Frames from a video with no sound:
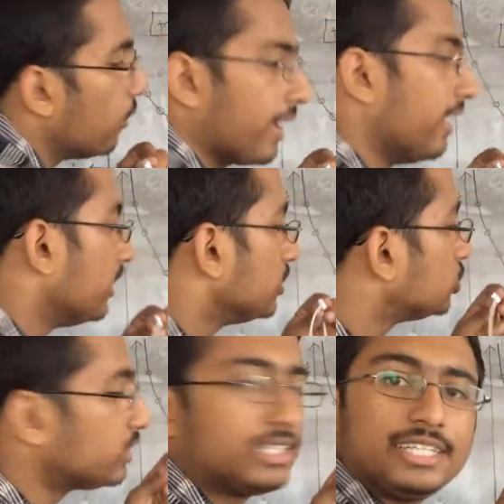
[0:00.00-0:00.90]
okay,
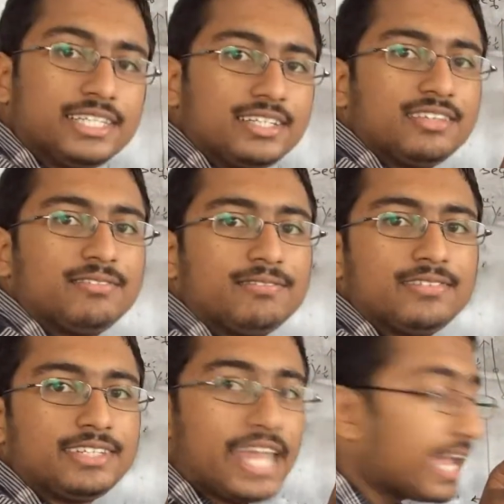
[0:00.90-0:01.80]
so
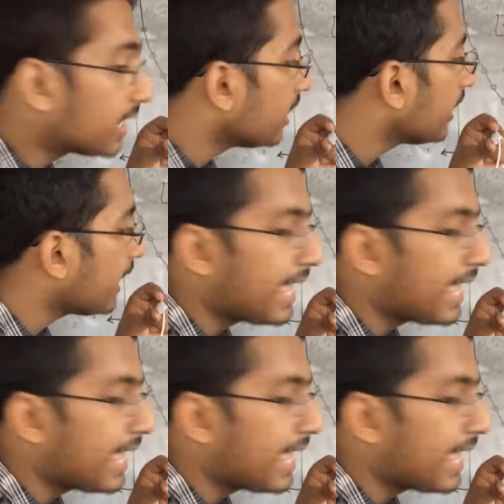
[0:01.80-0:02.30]
take